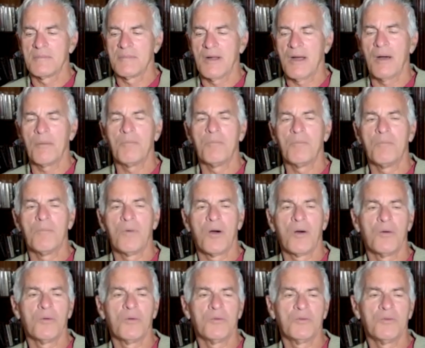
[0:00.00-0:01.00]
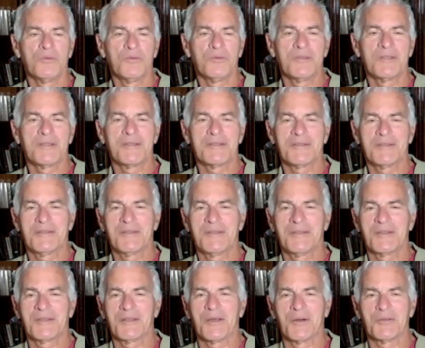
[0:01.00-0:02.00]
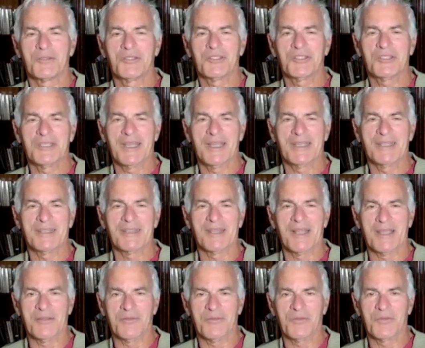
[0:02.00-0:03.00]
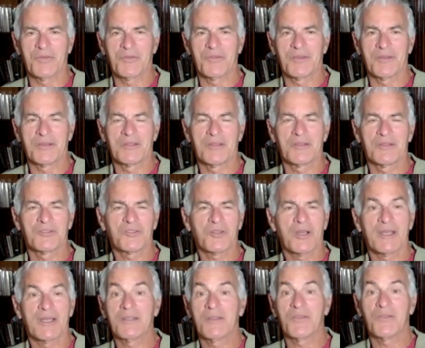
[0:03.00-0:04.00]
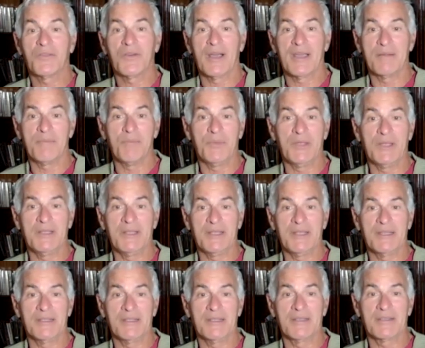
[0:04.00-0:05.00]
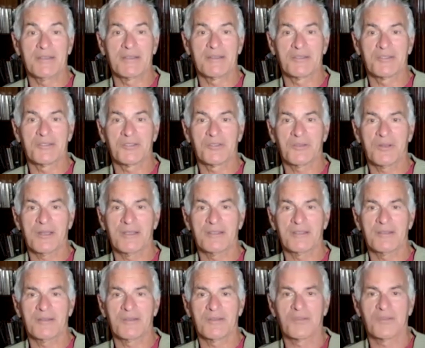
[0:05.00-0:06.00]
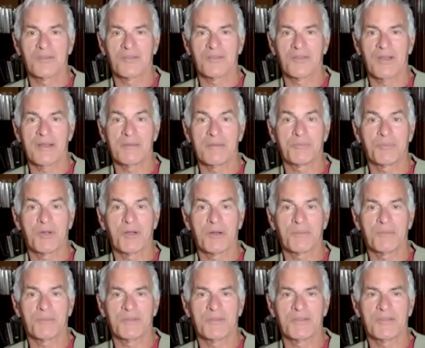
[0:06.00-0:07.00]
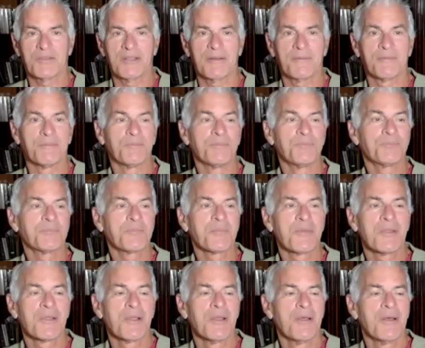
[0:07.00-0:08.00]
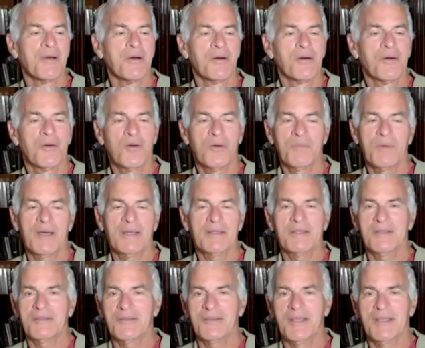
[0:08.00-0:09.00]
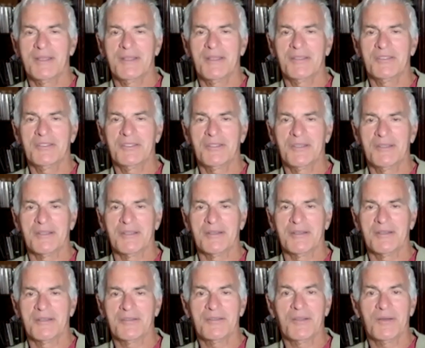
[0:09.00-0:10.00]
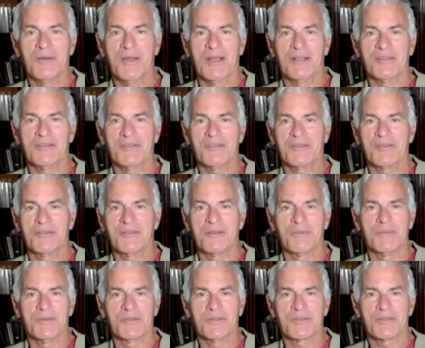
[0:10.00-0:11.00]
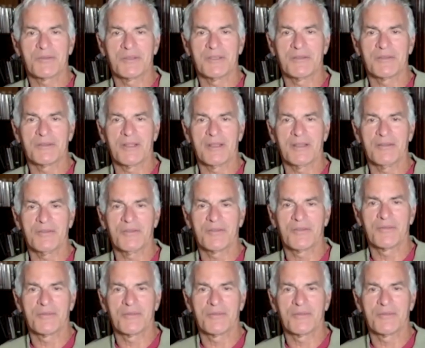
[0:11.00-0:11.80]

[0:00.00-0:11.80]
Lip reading: mode to negotiate life, trying to find meaning in it, trying to find purpose in it, who am I to say they shouldn't? There's no answer to the mystery of life.